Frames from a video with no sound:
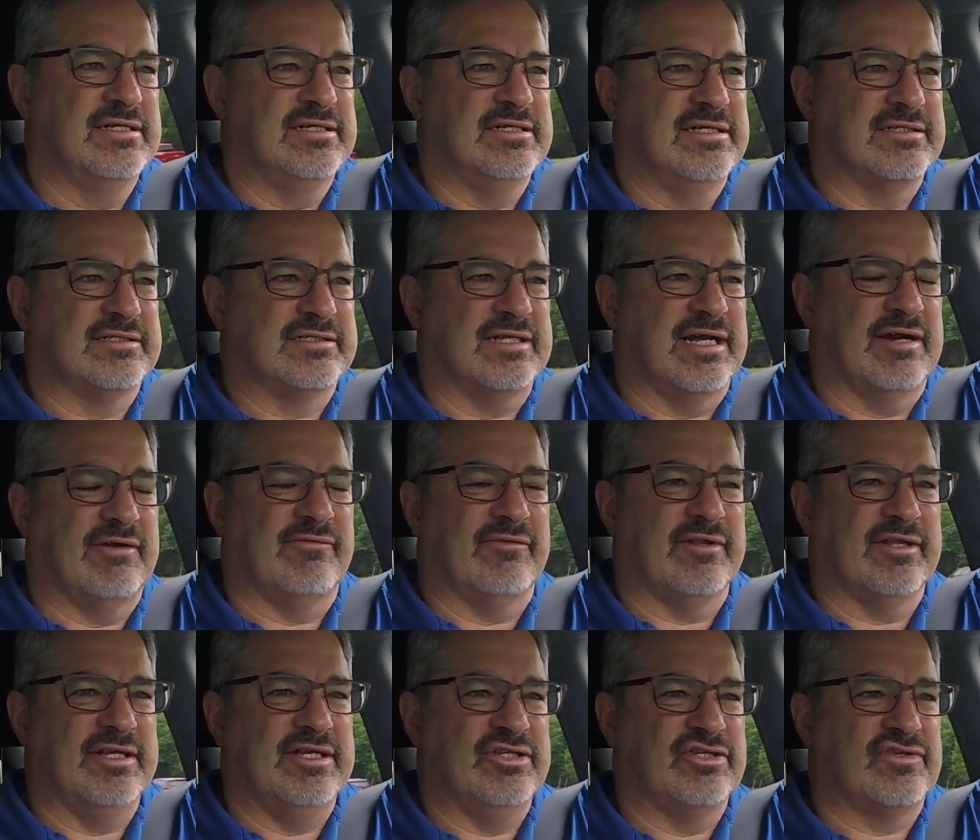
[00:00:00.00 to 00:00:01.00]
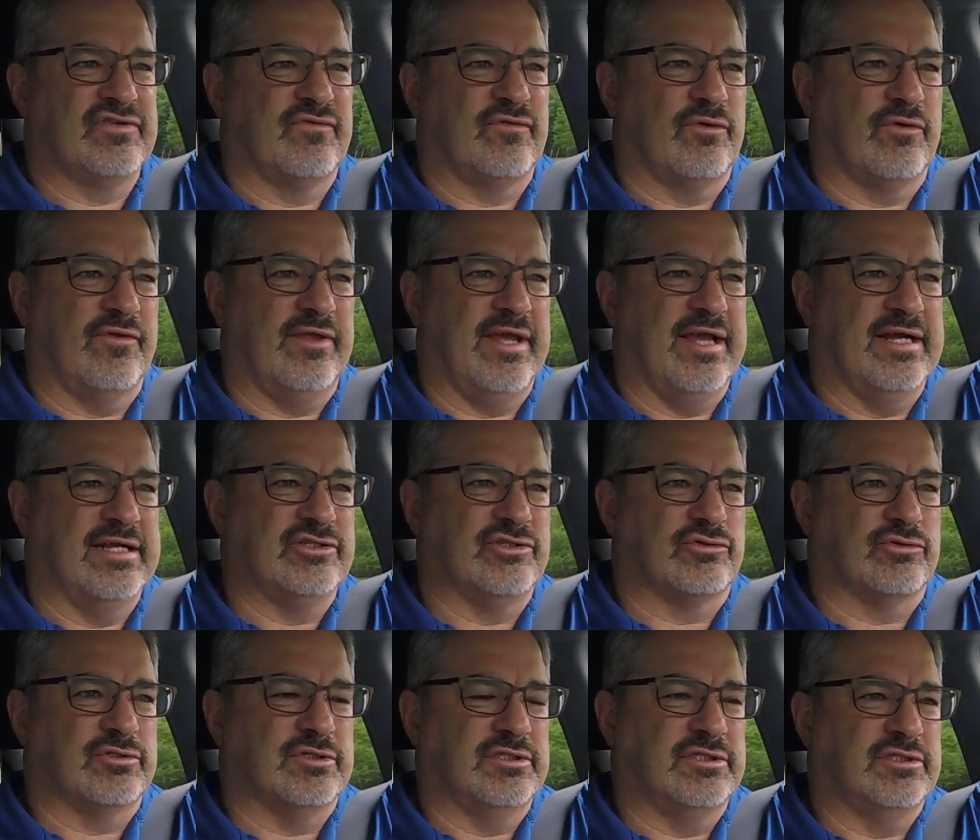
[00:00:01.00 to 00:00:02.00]
it's not released for the
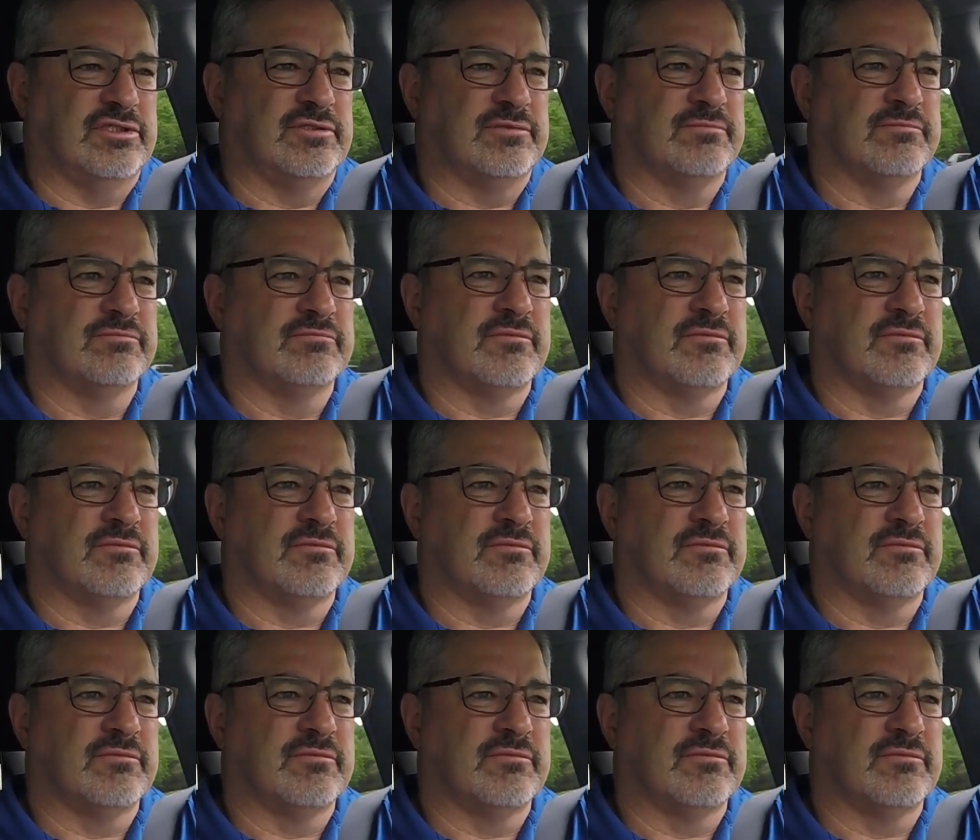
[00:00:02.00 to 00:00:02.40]
Androids.